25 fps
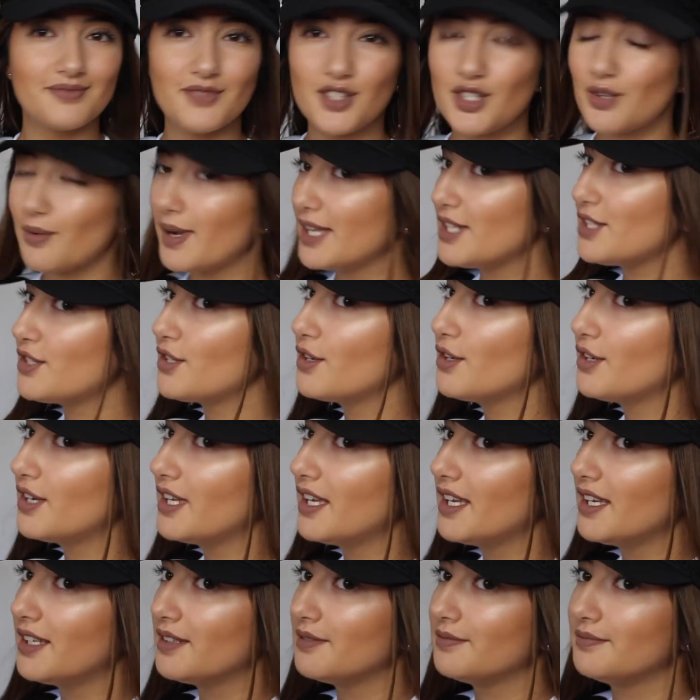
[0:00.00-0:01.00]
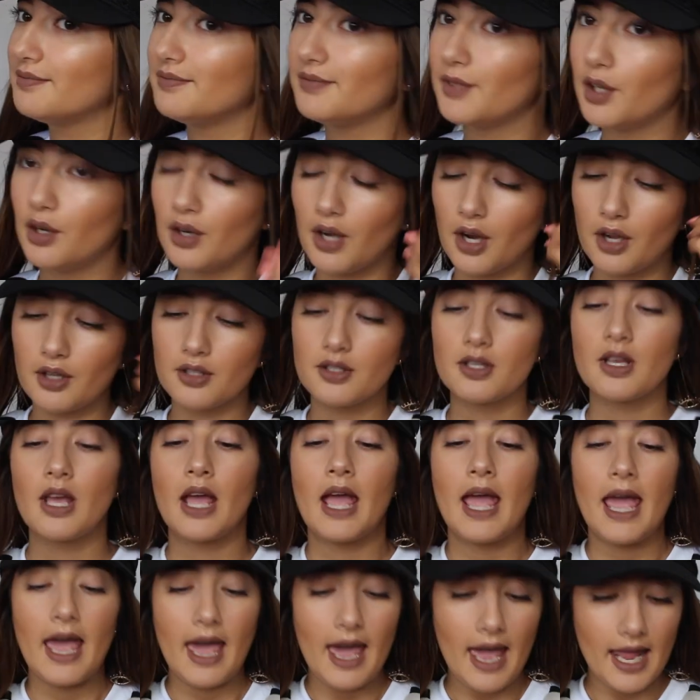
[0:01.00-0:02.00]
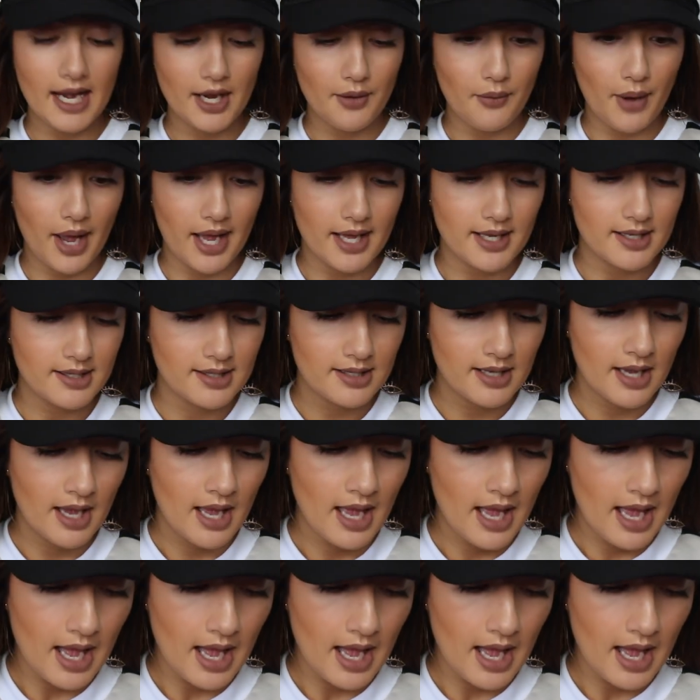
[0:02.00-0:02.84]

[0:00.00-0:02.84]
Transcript: Do I suit it? Who knows? Anyways,